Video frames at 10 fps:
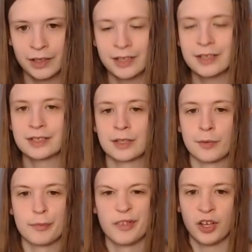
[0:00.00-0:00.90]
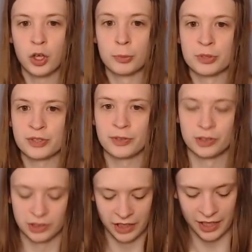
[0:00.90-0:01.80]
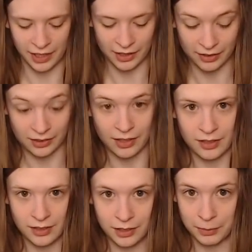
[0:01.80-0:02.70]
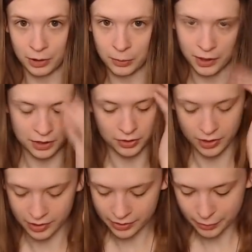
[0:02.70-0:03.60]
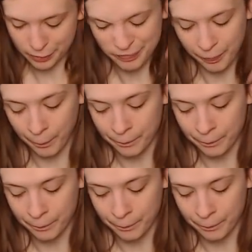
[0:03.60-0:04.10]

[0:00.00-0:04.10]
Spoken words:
It is almost full, and I needed to get a bigger box for these.